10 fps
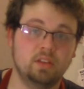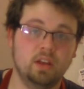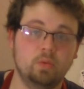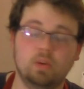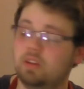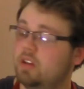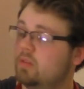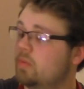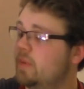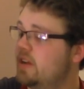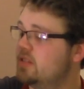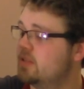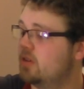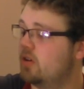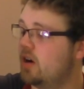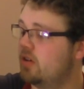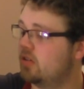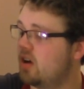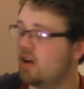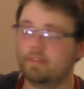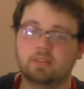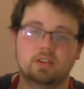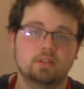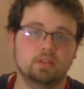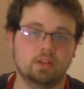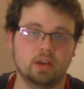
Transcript: Take what little remains of your ground coffee